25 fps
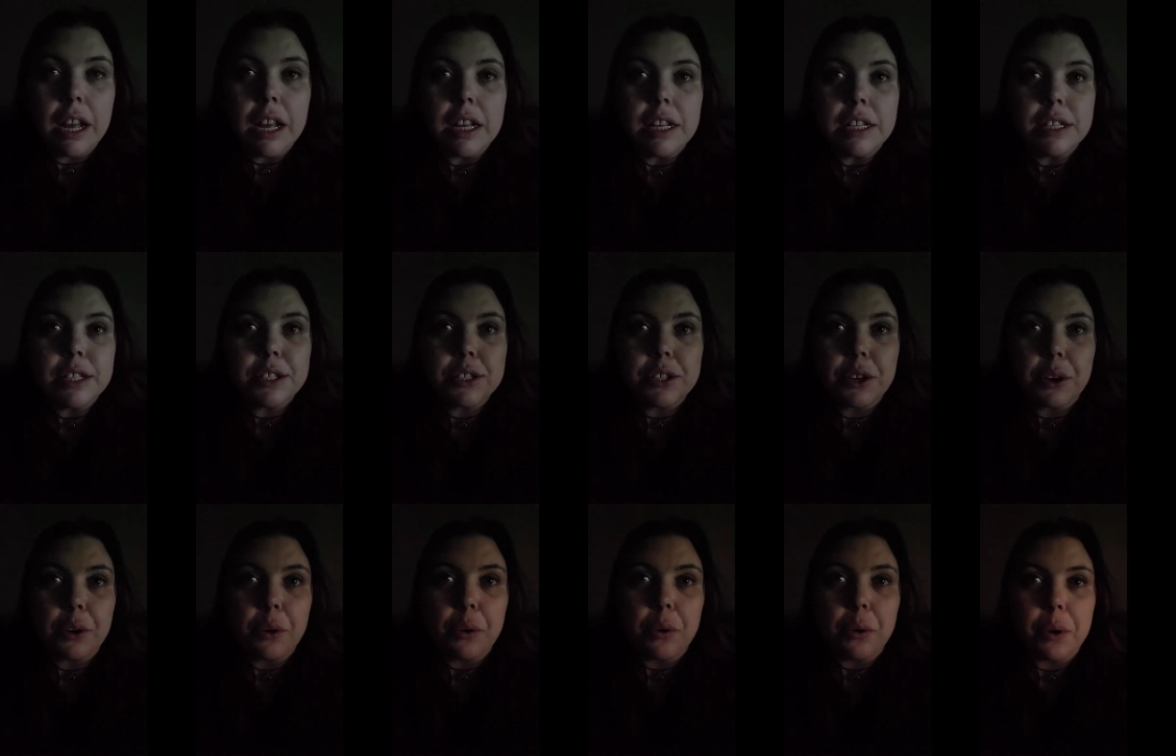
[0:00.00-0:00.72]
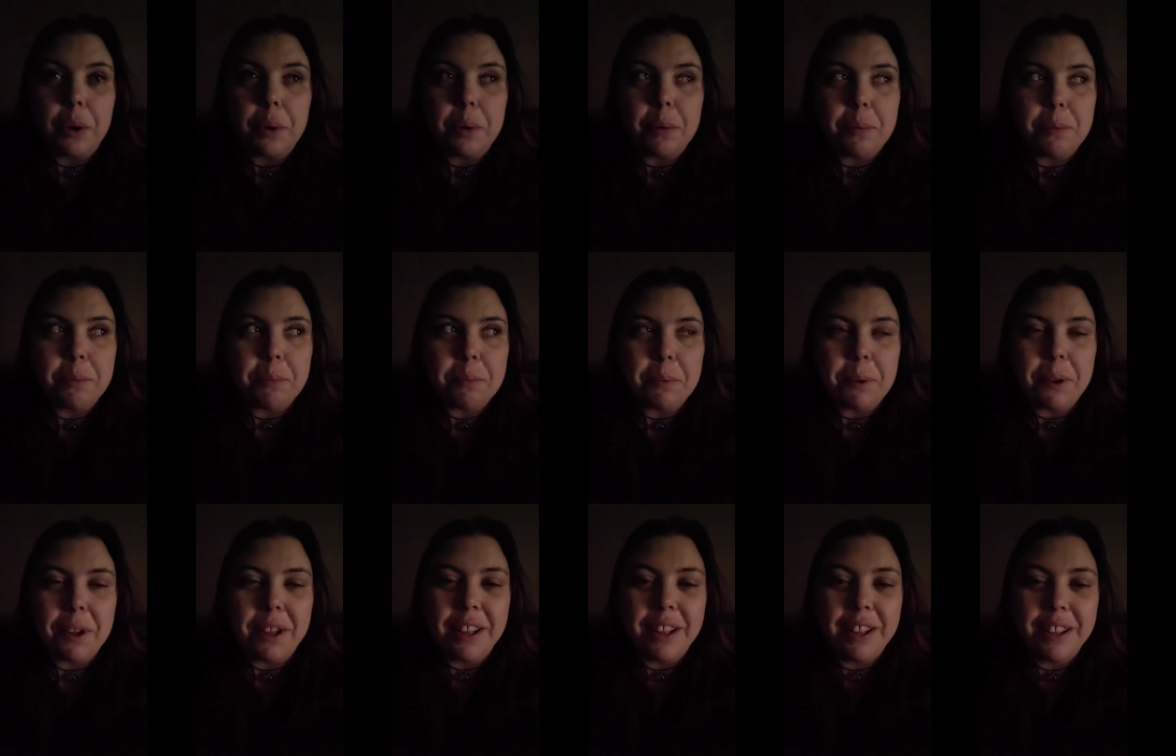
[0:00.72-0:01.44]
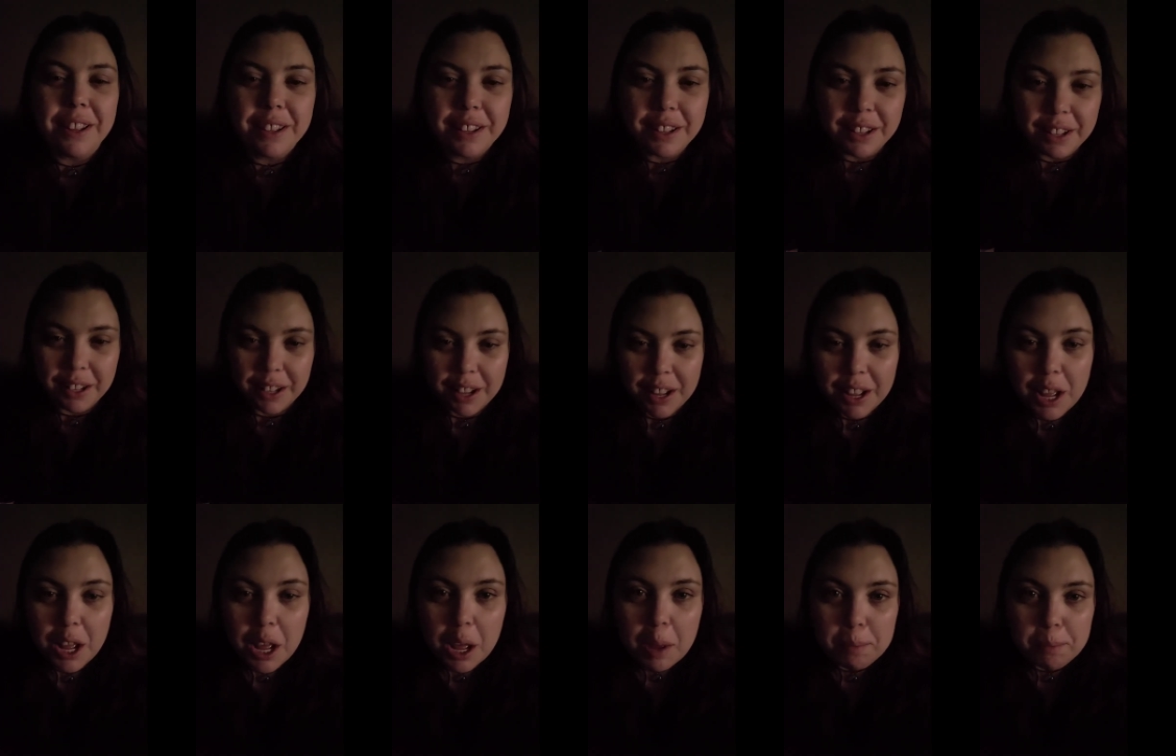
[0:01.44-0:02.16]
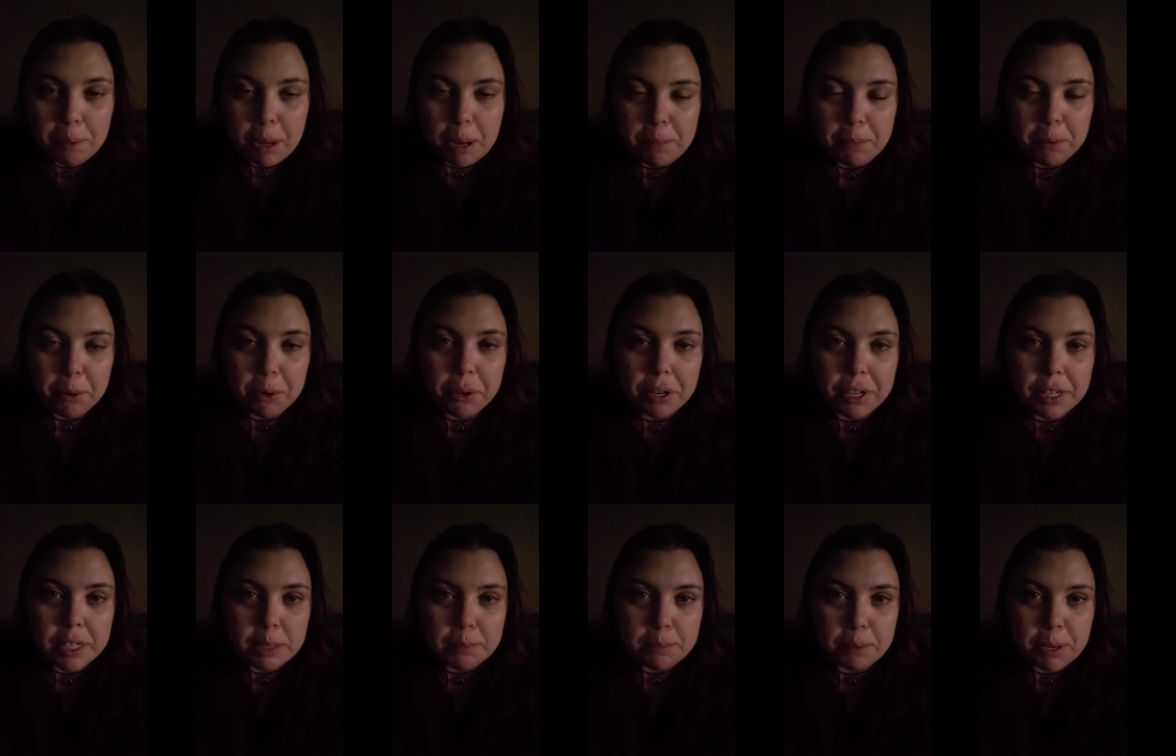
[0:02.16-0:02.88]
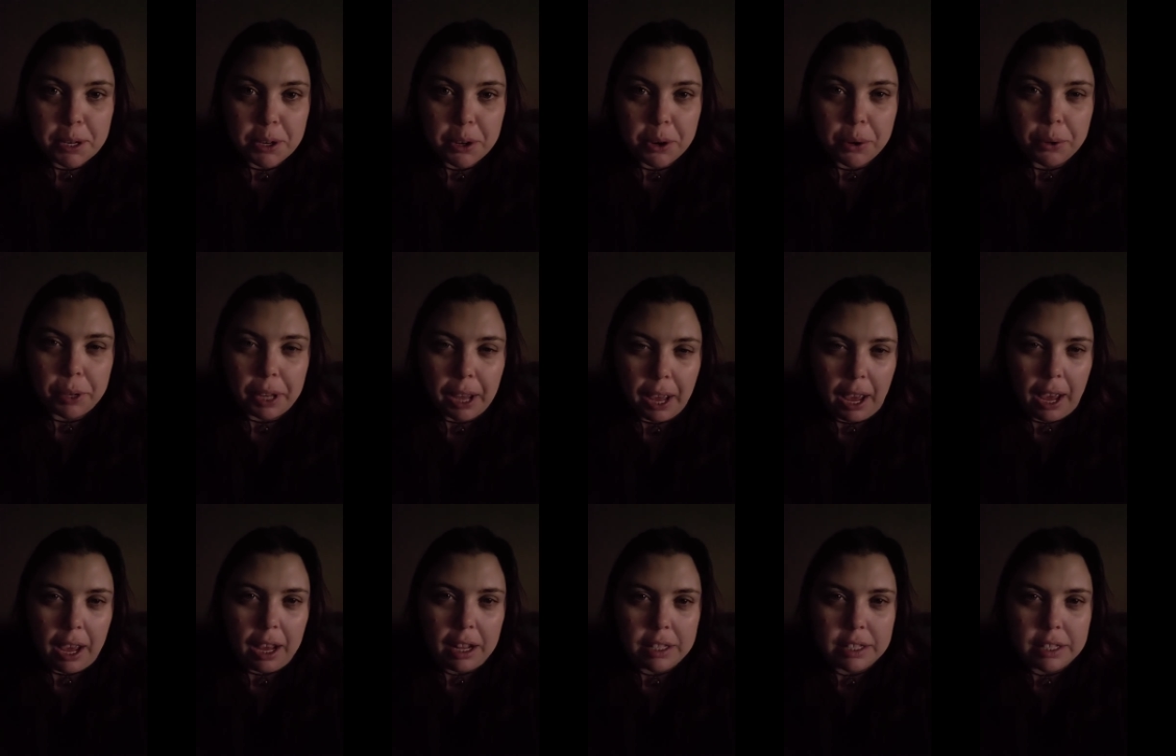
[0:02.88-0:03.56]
So my mood has been okay.